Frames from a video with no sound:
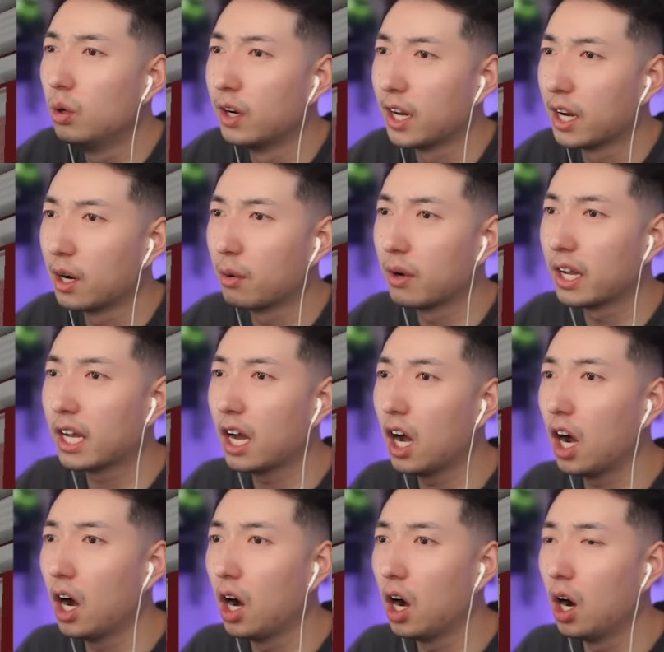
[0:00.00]
Here we
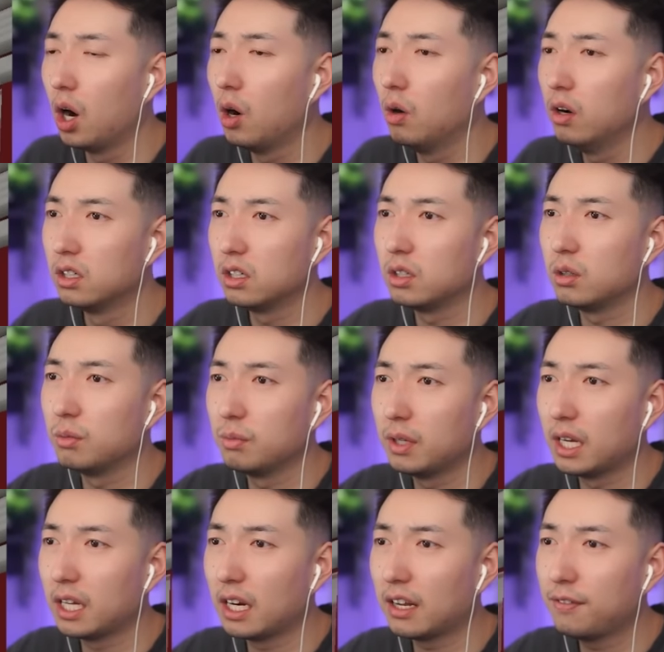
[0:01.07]
go. Oh
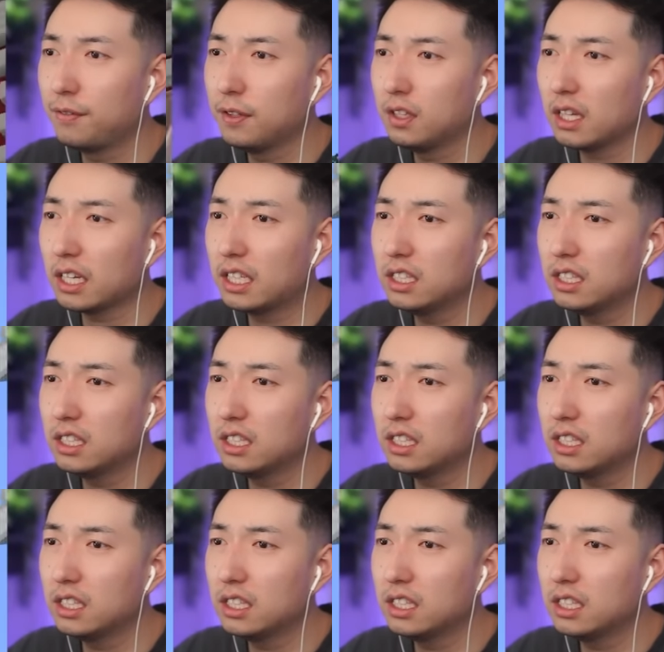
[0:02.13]
man, I feel like